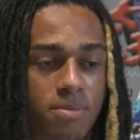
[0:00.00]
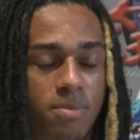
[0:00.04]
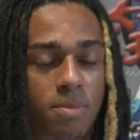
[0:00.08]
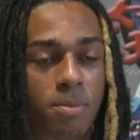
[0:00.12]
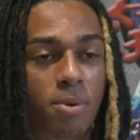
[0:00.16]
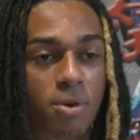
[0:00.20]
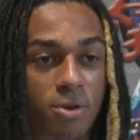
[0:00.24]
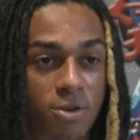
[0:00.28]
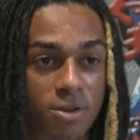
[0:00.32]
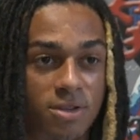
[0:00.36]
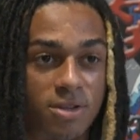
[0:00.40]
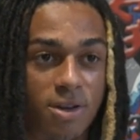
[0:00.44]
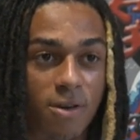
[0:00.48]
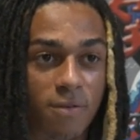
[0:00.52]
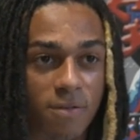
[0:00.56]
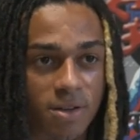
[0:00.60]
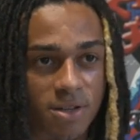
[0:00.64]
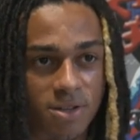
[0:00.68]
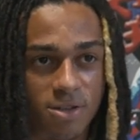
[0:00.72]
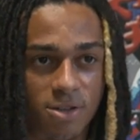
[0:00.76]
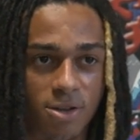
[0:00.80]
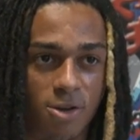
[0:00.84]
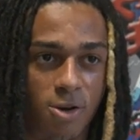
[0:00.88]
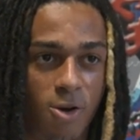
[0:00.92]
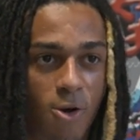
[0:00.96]
put yourself
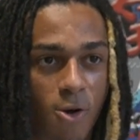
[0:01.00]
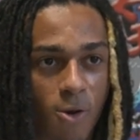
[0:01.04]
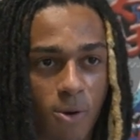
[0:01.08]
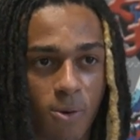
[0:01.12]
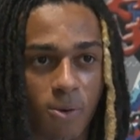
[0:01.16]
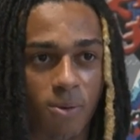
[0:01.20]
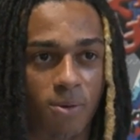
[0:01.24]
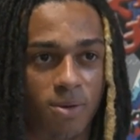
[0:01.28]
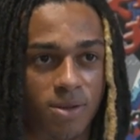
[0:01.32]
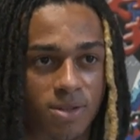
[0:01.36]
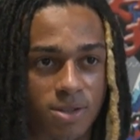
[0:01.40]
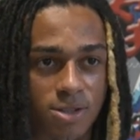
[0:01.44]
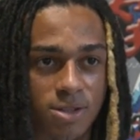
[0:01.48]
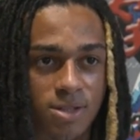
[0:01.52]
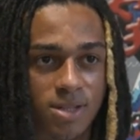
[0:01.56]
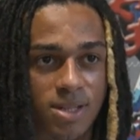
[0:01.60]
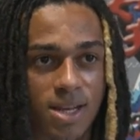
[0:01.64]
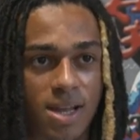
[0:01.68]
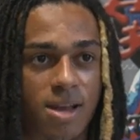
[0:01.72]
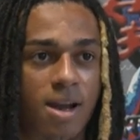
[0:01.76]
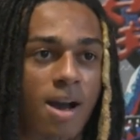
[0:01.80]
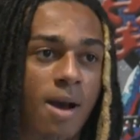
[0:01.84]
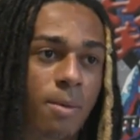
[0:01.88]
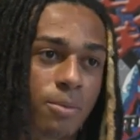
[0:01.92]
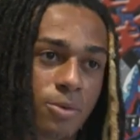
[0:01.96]
into a hole and just
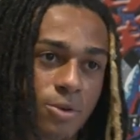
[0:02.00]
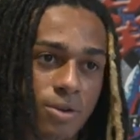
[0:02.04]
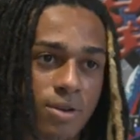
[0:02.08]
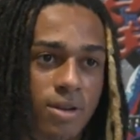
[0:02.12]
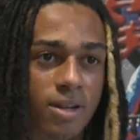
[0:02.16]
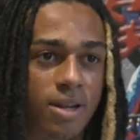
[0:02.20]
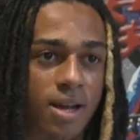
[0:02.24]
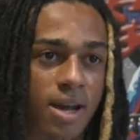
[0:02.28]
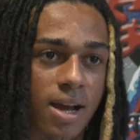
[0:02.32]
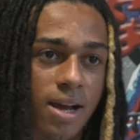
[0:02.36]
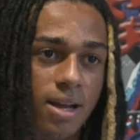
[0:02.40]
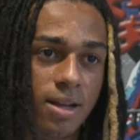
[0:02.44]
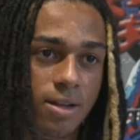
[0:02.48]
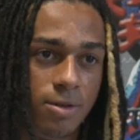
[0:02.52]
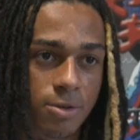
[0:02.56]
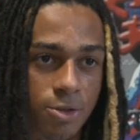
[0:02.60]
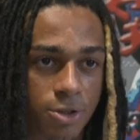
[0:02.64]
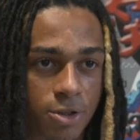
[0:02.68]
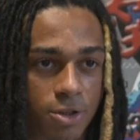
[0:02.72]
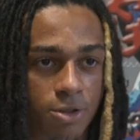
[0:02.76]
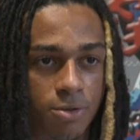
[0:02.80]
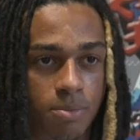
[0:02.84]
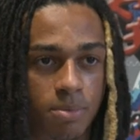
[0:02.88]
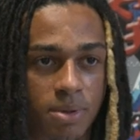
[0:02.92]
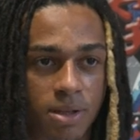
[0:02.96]
say, I'm doing that. You
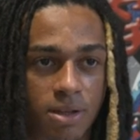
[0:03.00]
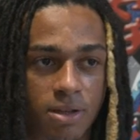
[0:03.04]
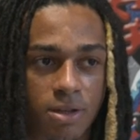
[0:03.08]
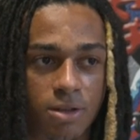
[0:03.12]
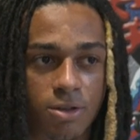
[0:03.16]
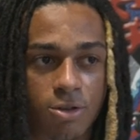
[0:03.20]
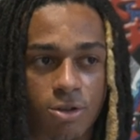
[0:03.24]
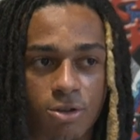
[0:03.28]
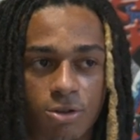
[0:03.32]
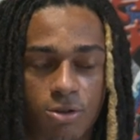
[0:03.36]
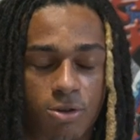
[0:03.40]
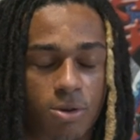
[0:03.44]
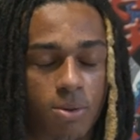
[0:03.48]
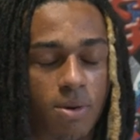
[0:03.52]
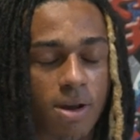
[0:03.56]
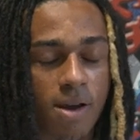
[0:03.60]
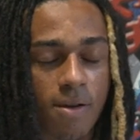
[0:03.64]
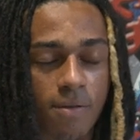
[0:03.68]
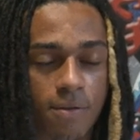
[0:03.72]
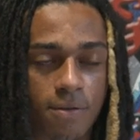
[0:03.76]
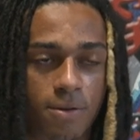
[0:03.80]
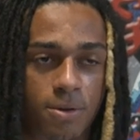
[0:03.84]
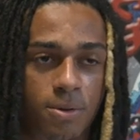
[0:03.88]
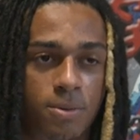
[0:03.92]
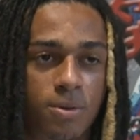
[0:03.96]
can be, you can do
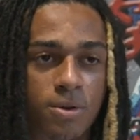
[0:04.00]
whatever you